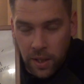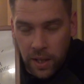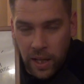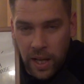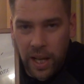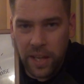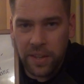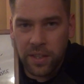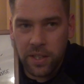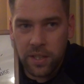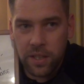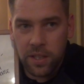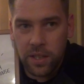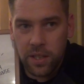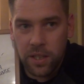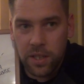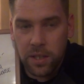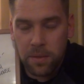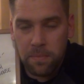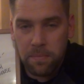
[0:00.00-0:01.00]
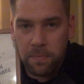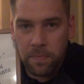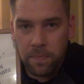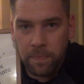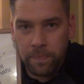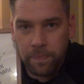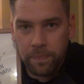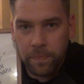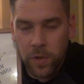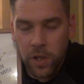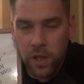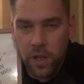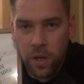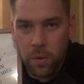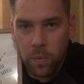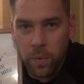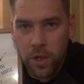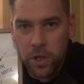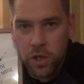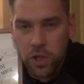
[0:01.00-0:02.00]
And this is,
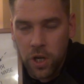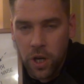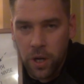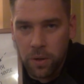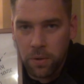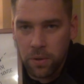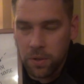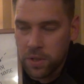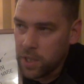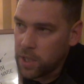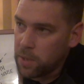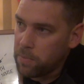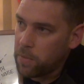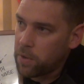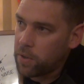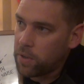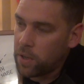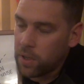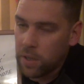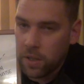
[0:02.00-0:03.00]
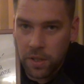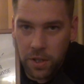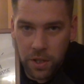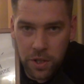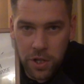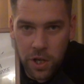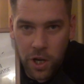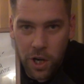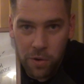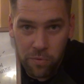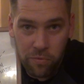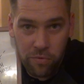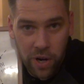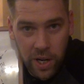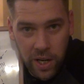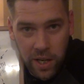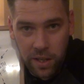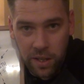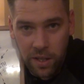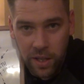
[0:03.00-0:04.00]
when a child looks in the mirror and a child
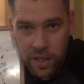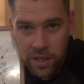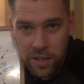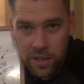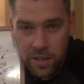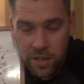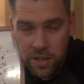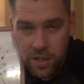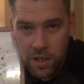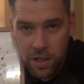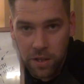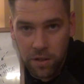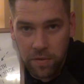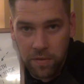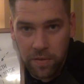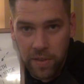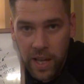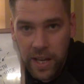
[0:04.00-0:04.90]
recognizes itself,